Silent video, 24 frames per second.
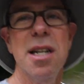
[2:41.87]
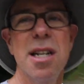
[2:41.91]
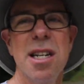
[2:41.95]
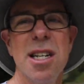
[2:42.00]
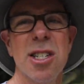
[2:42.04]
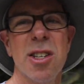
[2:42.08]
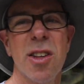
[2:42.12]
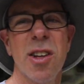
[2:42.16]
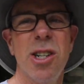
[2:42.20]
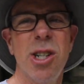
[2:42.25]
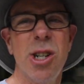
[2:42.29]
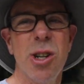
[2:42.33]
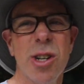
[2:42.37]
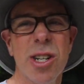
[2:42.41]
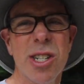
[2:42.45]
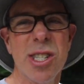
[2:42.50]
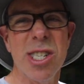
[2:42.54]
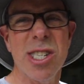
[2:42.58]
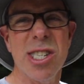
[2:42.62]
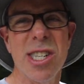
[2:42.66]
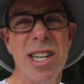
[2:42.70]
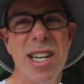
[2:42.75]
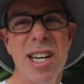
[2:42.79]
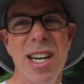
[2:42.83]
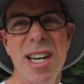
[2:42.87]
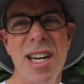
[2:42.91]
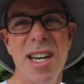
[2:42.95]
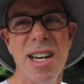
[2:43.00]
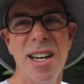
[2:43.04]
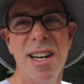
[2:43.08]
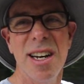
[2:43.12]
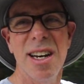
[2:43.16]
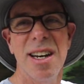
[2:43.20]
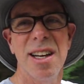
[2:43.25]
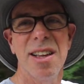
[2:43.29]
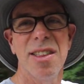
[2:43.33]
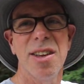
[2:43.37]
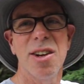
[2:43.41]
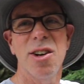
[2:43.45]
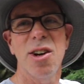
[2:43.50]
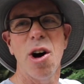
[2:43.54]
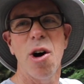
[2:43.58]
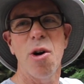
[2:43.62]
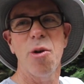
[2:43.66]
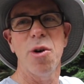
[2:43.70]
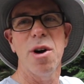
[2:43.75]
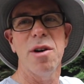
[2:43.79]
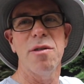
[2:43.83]
so that you can see the
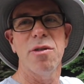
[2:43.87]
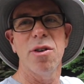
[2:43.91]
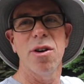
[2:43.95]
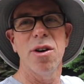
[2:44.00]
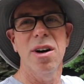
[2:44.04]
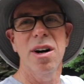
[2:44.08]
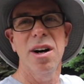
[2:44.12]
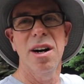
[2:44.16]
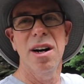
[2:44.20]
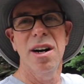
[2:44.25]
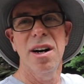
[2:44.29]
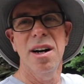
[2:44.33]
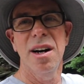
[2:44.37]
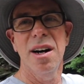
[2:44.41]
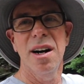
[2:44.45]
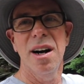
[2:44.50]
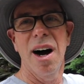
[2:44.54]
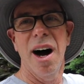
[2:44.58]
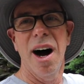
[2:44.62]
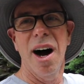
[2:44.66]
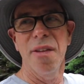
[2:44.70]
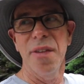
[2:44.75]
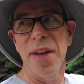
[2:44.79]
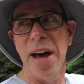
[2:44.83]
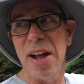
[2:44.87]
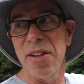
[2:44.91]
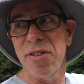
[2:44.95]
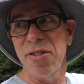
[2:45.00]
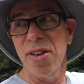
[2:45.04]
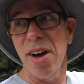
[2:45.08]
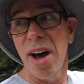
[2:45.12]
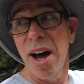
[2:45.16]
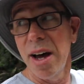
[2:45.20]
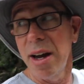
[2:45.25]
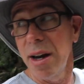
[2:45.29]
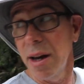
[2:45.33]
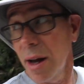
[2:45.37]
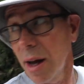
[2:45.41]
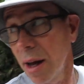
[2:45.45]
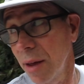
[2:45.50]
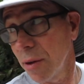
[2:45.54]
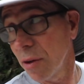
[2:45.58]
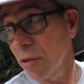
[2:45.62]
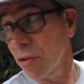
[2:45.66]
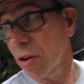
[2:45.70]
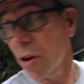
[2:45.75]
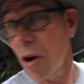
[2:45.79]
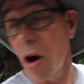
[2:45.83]
Doe River on that side, and
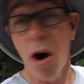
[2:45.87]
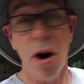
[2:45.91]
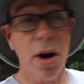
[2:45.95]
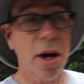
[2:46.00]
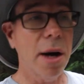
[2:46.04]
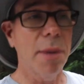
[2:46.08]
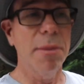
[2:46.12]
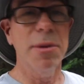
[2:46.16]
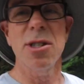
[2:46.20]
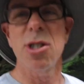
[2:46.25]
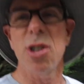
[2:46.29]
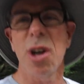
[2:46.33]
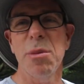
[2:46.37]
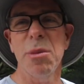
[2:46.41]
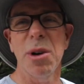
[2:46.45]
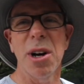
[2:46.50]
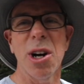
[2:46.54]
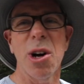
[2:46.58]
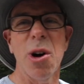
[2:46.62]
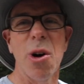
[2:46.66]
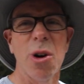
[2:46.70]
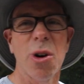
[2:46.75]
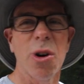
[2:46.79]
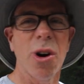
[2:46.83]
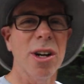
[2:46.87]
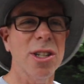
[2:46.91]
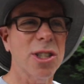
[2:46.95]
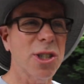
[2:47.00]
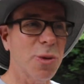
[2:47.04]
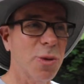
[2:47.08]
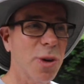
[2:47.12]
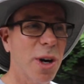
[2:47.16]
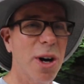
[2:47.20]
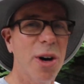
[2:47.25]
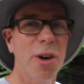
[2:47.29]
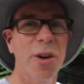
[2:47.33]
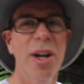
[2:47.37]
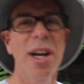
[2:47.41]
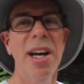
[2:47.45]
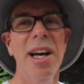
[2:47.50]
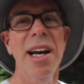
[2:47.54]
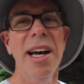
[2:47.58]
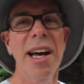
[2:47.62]
there's a car coming, so I'm going to go across the road,